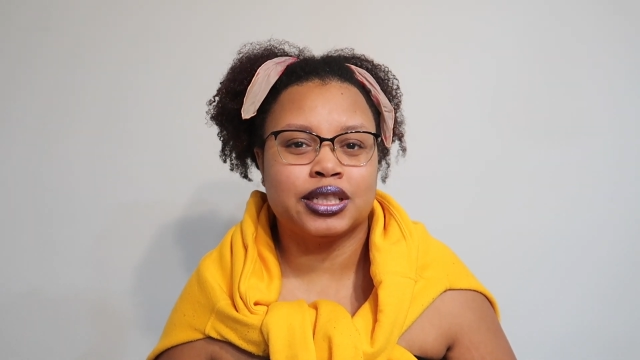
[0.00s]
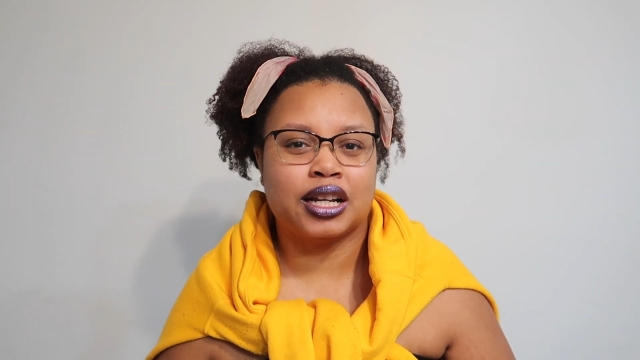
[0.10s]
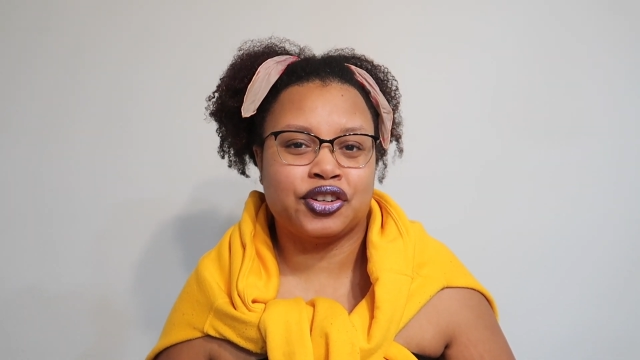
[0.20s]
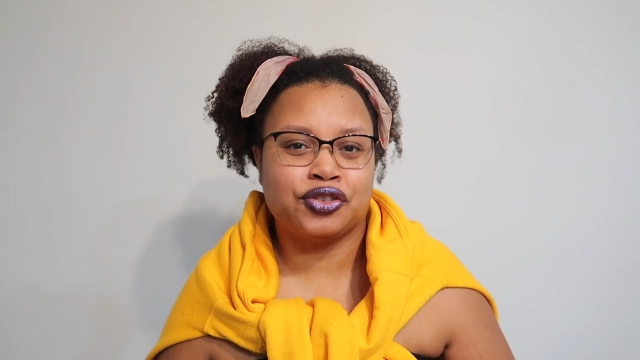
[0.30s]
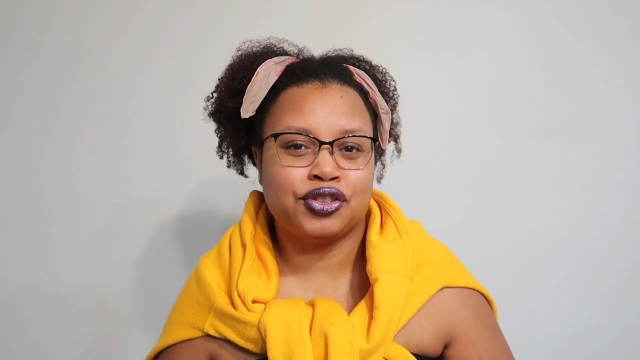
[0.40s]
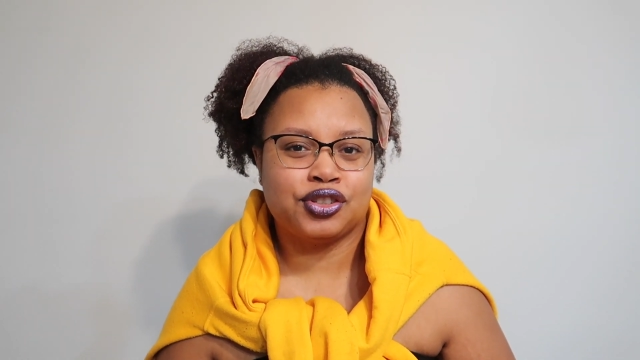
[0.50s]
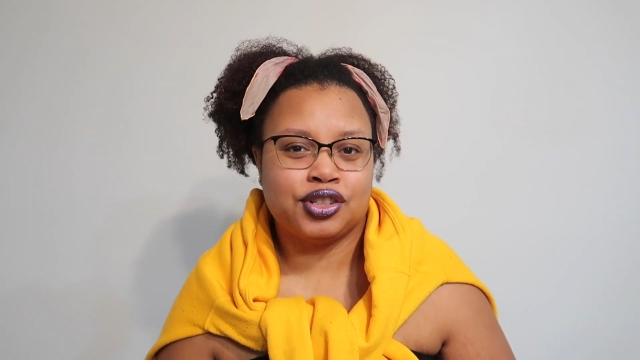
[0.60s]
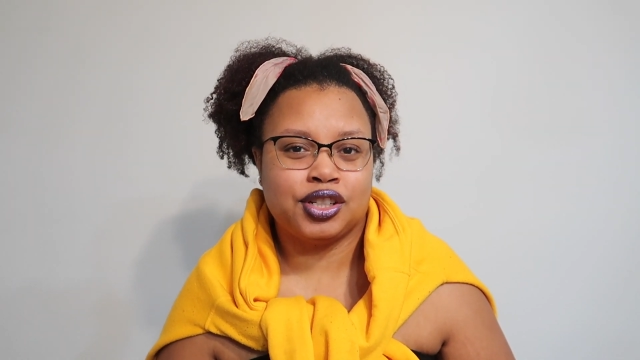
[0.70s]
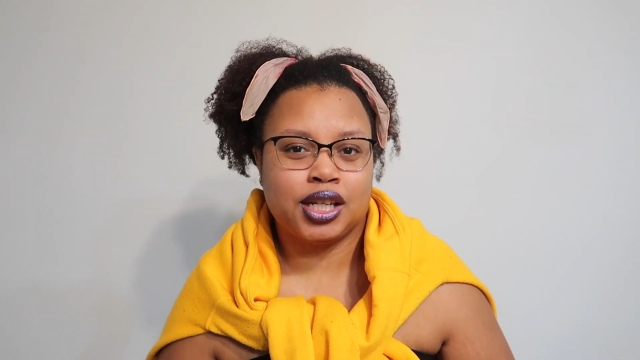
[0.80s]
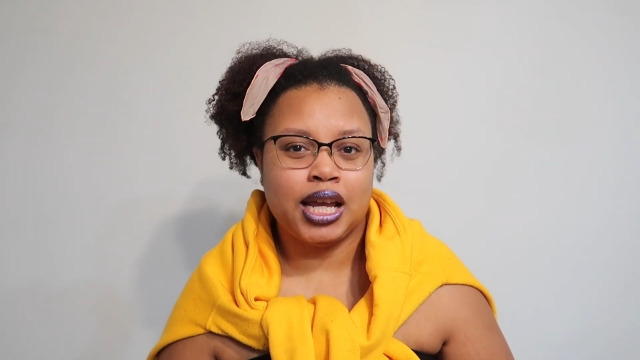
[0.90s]
and I
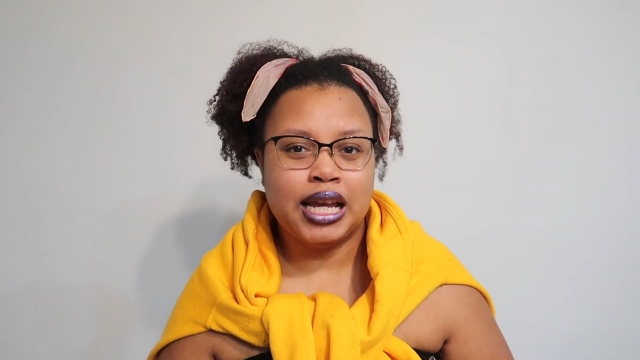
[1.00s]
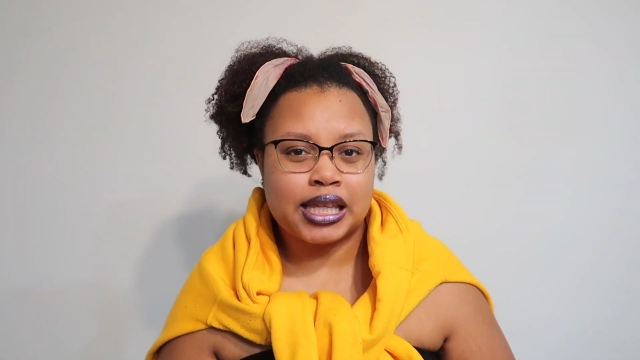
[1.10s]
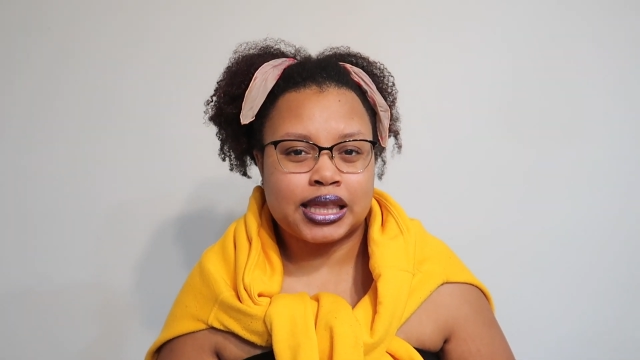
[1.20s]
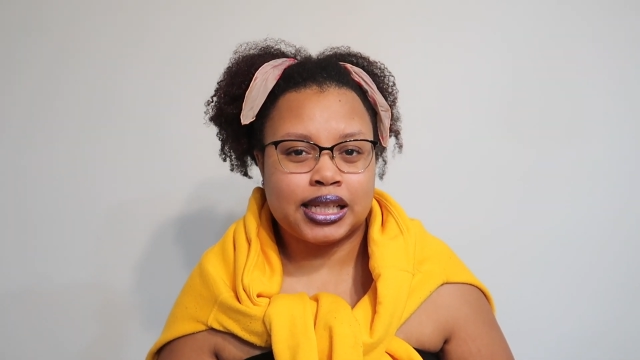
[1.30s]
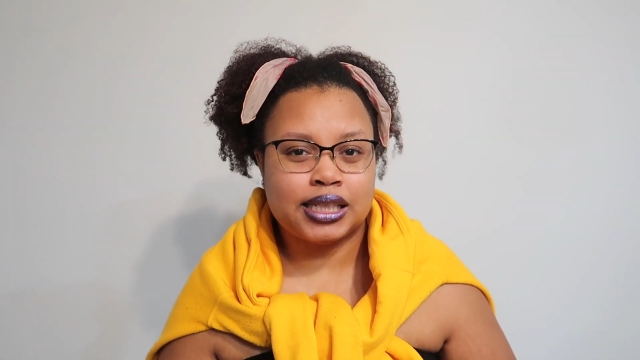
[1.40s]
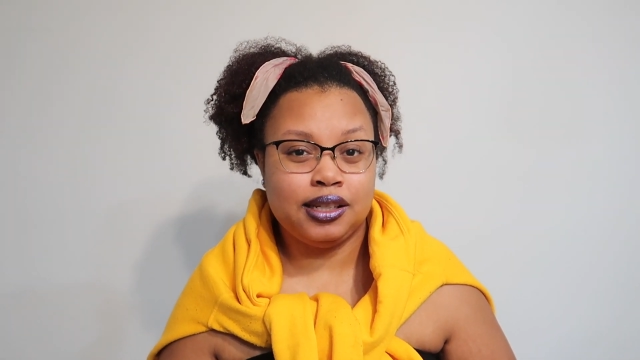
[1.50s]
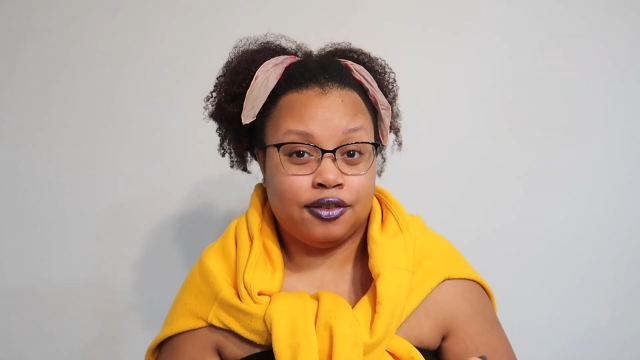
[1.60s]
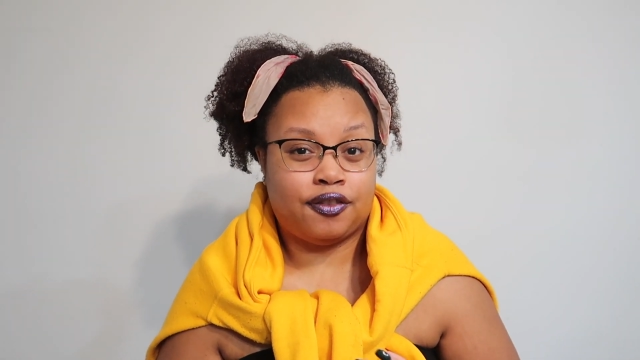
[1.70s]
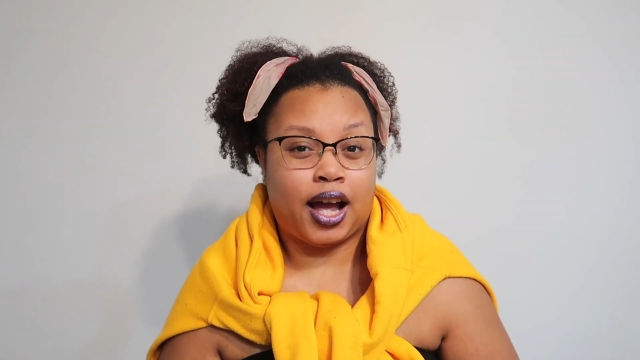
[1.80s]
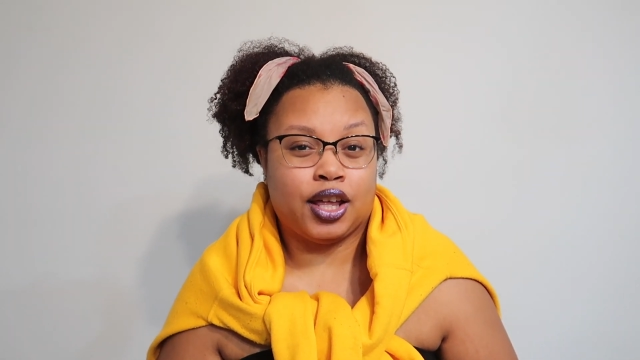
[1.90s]
understood the things he
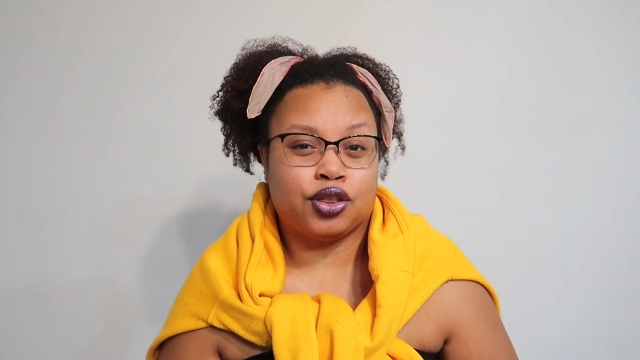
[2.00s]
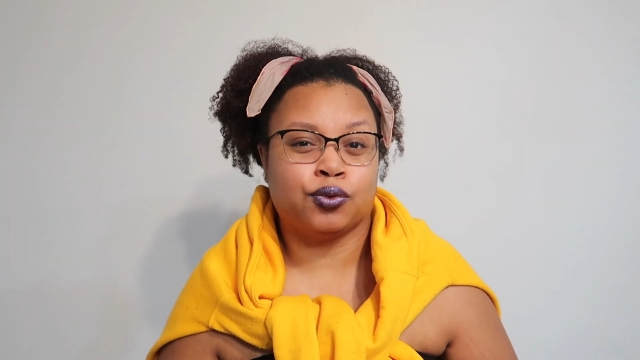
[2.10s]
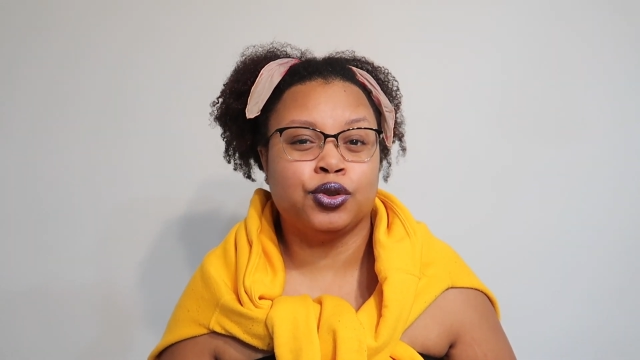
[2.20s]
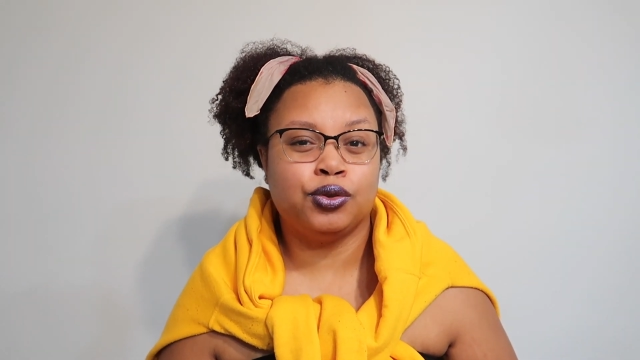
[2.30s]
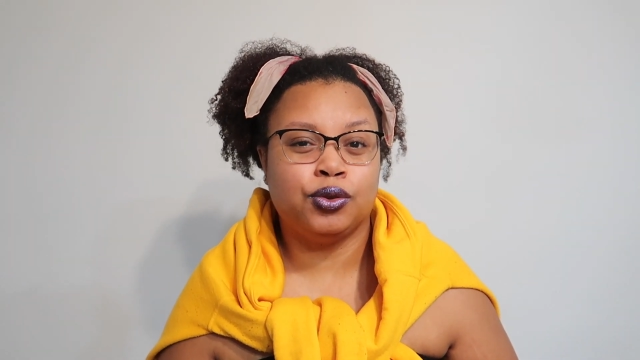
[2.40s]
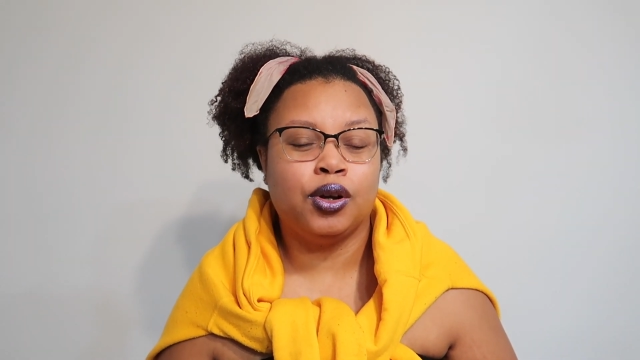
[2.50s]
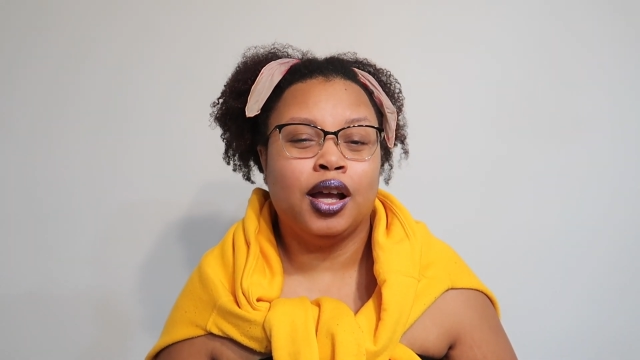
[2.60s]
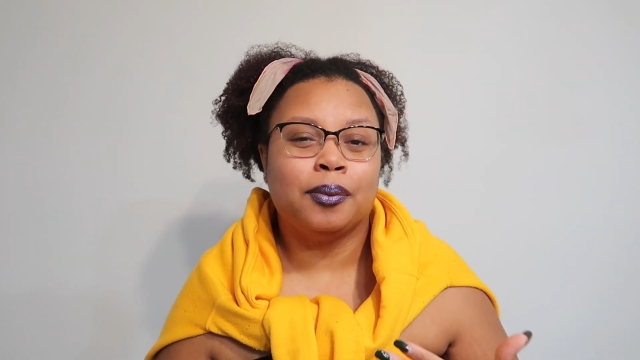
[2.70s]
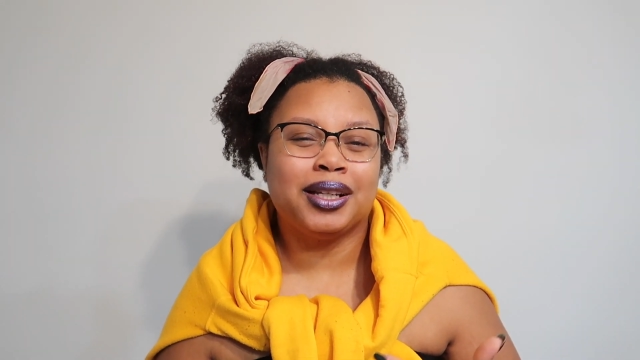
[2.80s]
fought through